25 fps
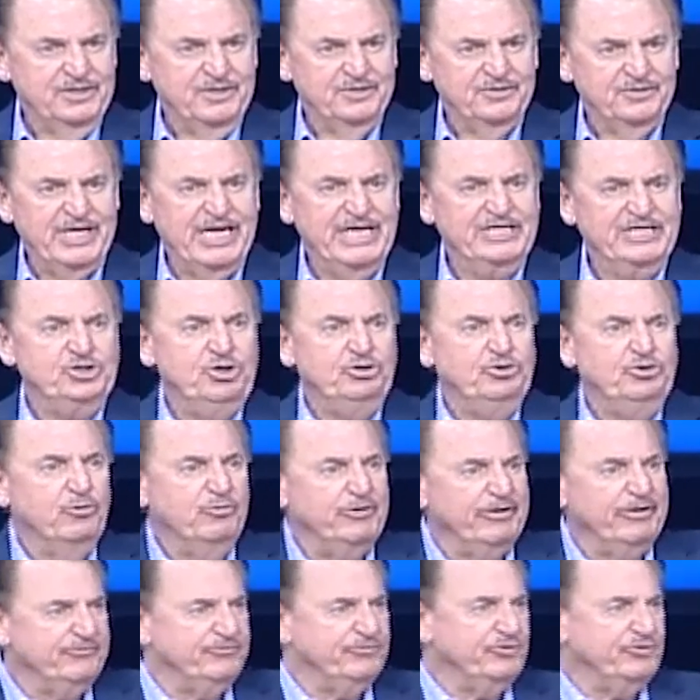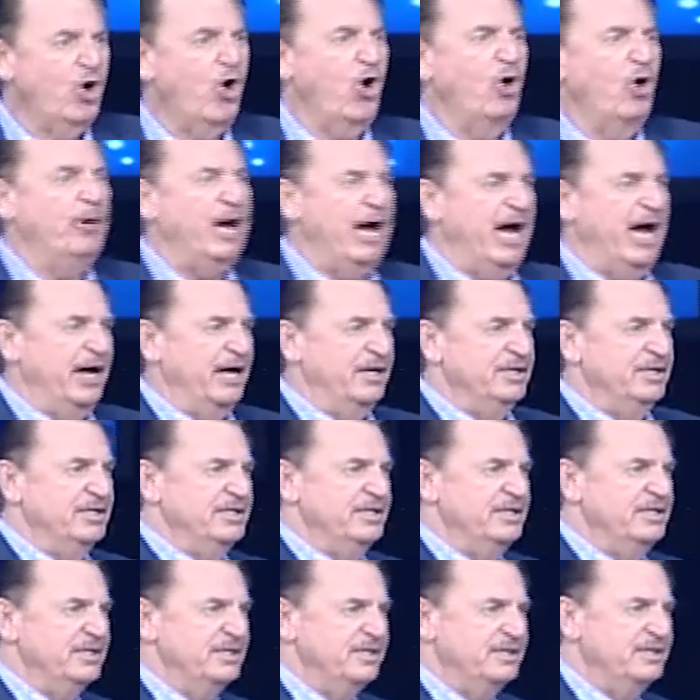things you don't even know about.
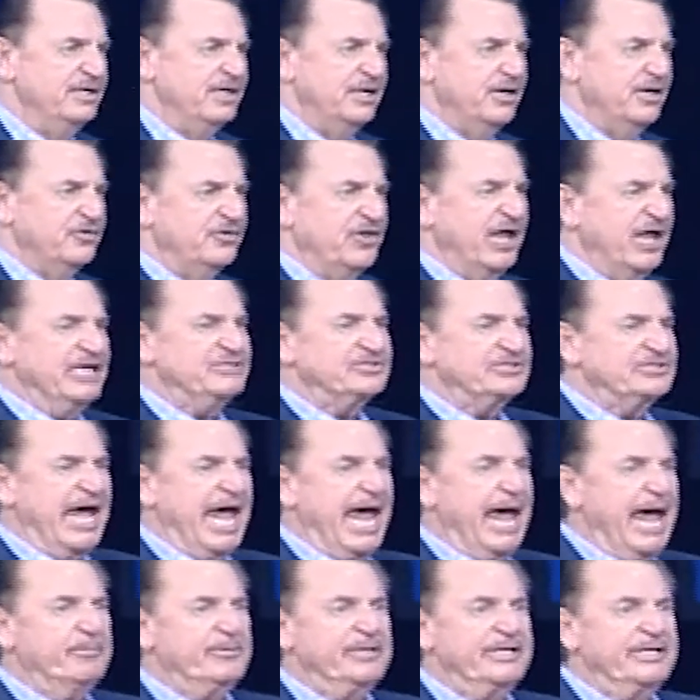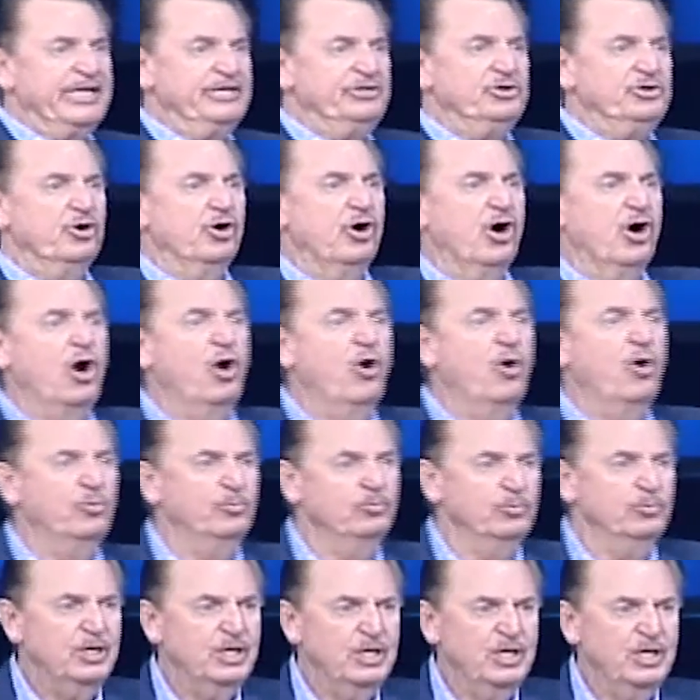Things are happening in your
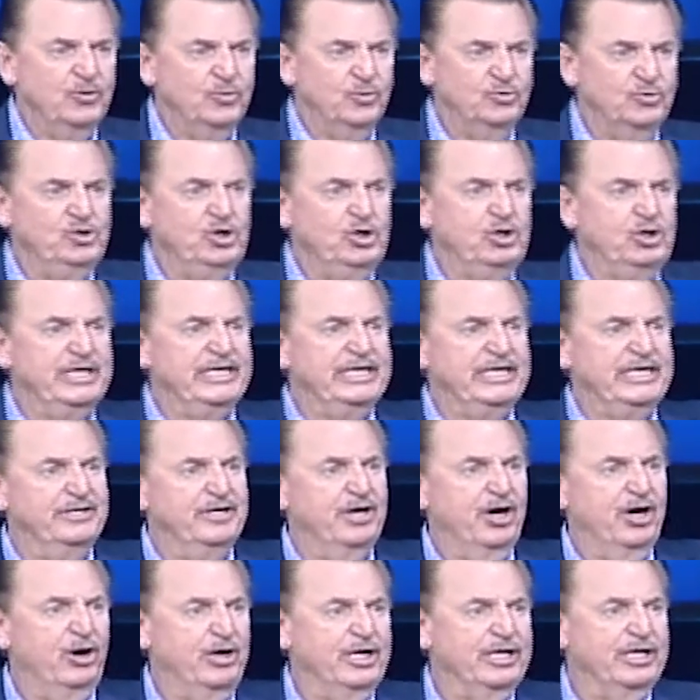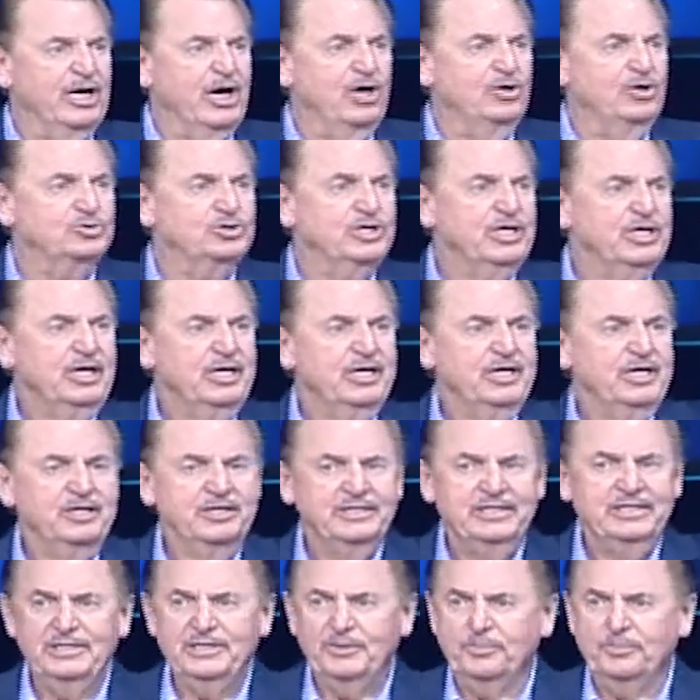home. When you get in the Holy Ghost,
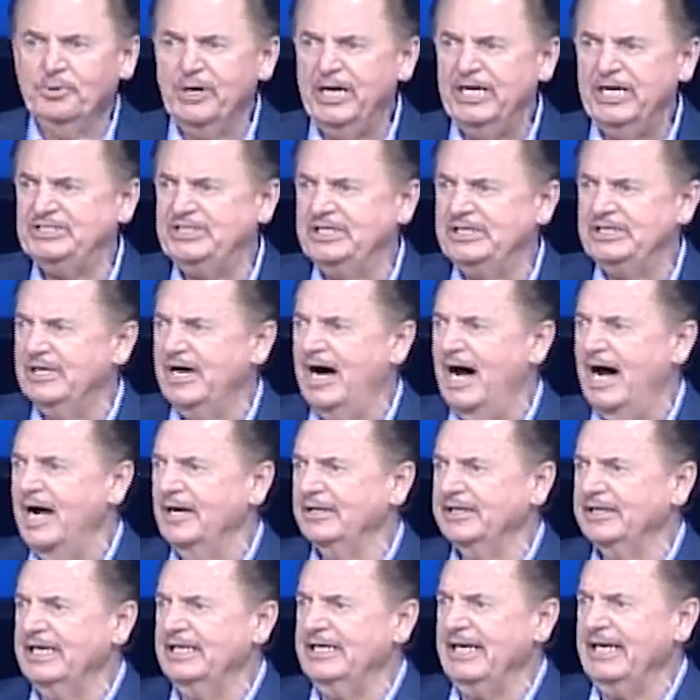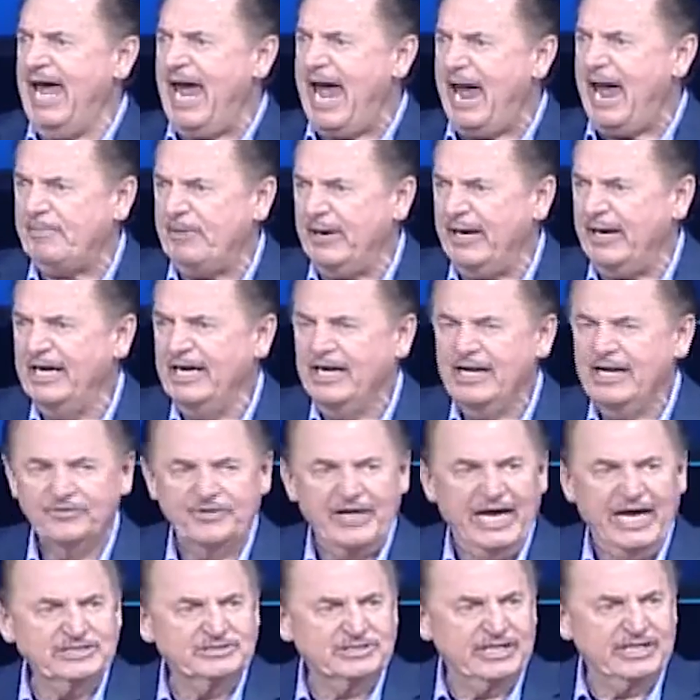get to praising God, get happy.
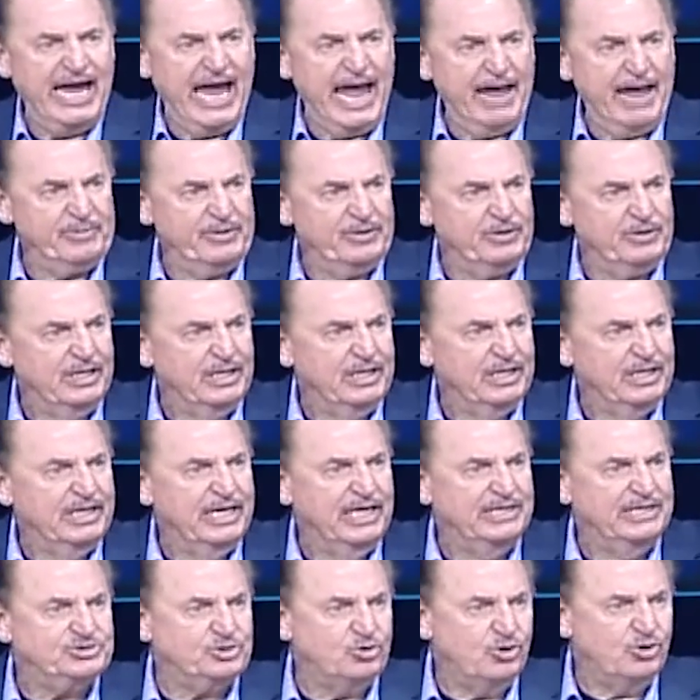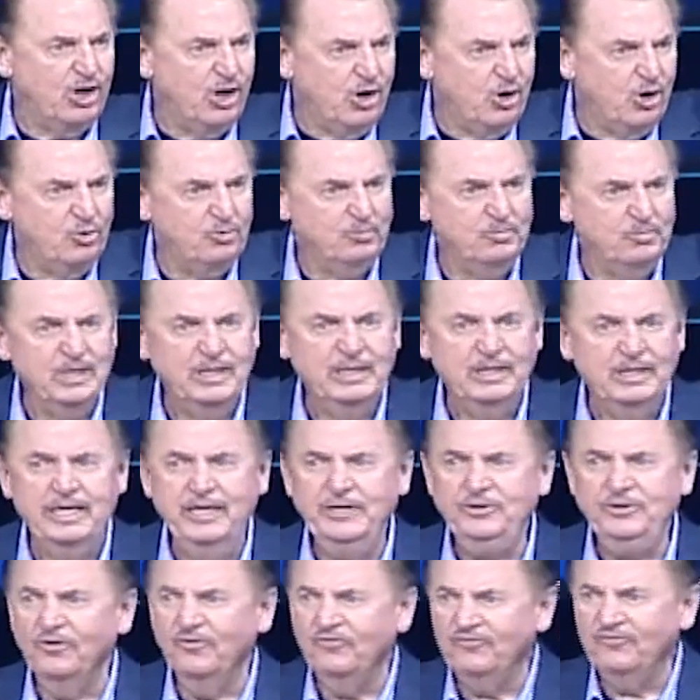Things are happening at your home,
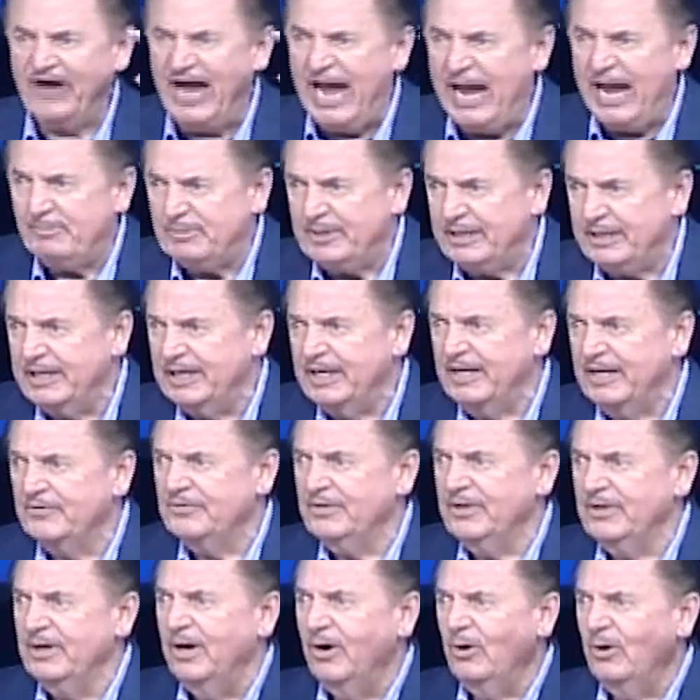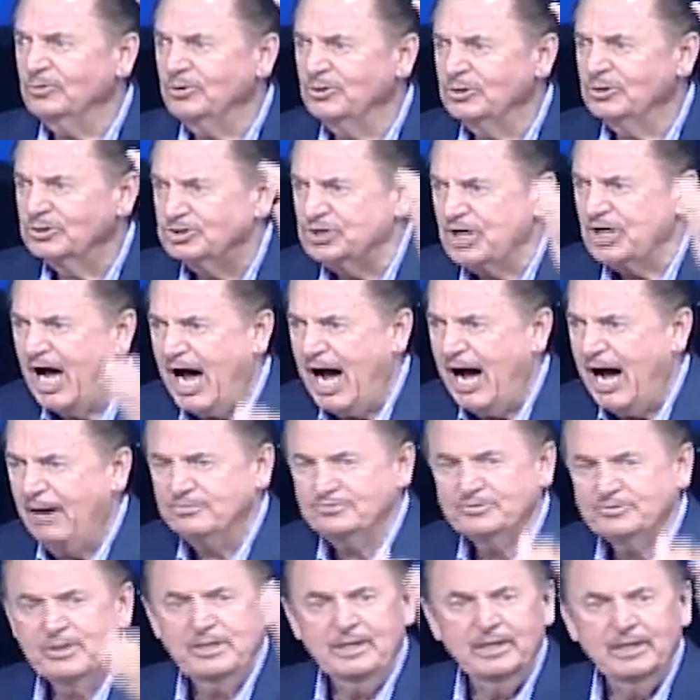in your family, on your
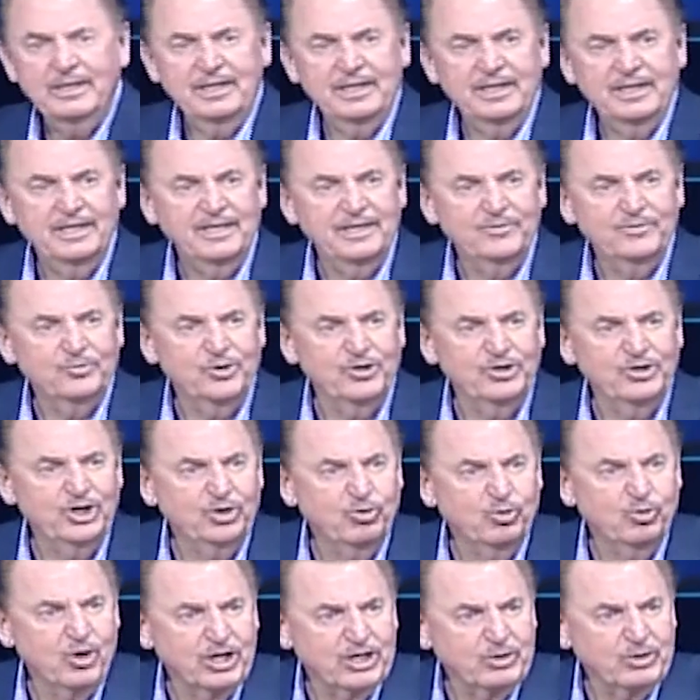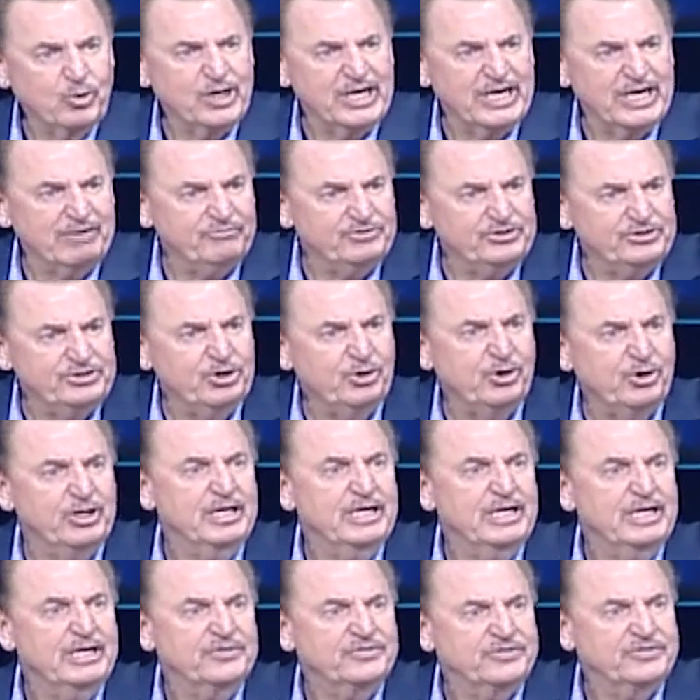jobs, where you work, wherever you're doing.
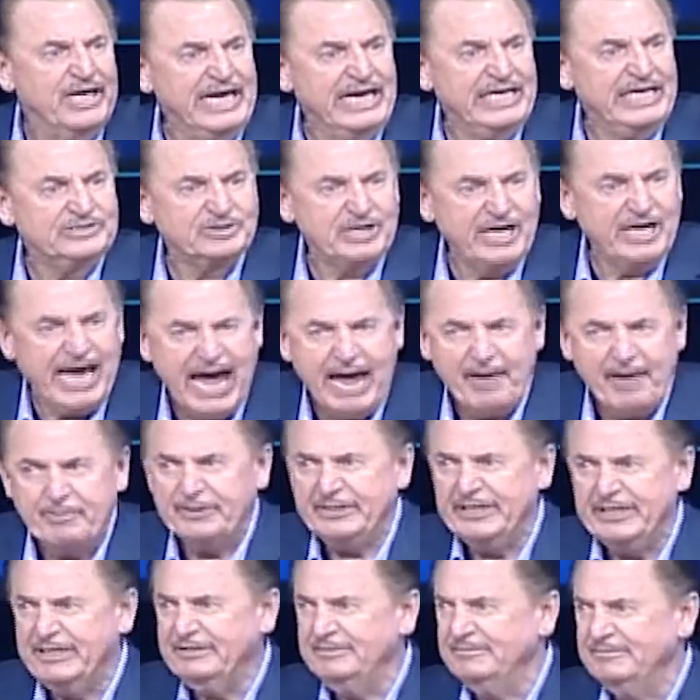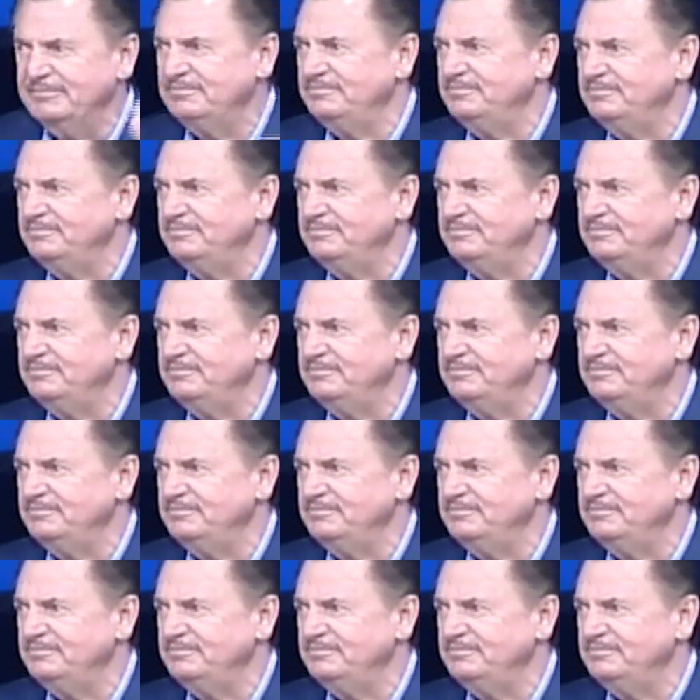Things are happening.